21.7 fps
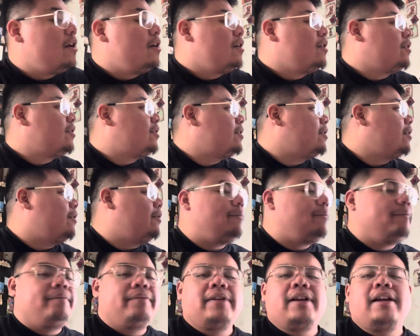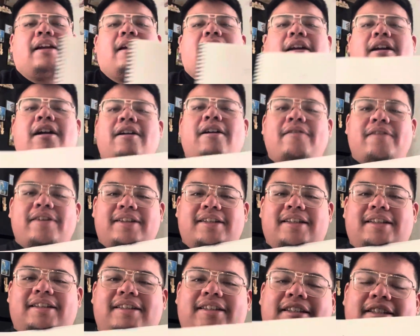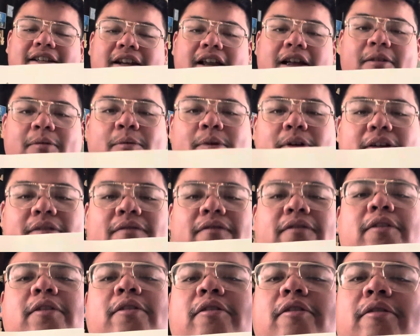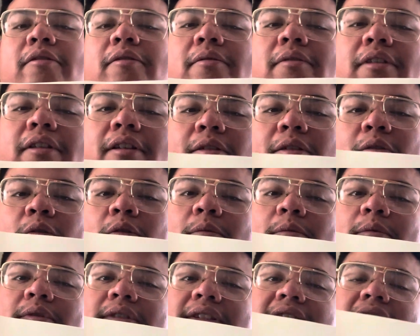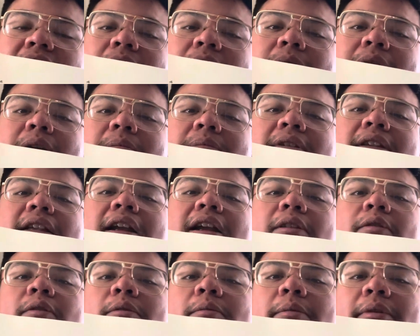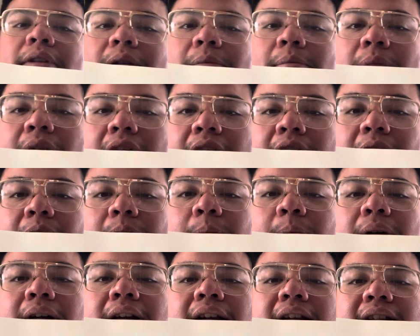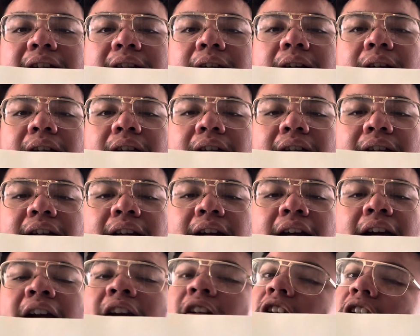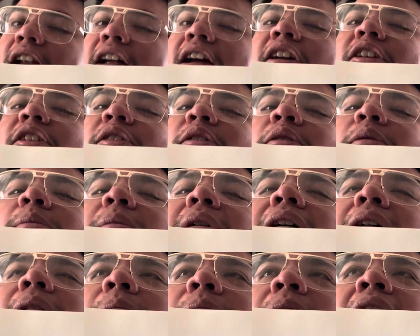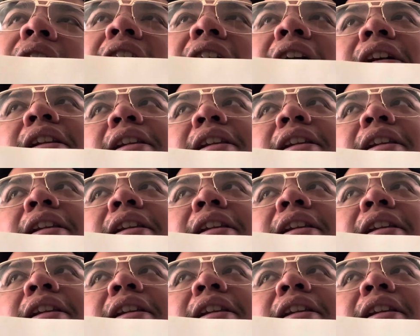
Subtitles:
So Obviously, this is not one of the normal city maps that I normally make, but it's a international map. Like,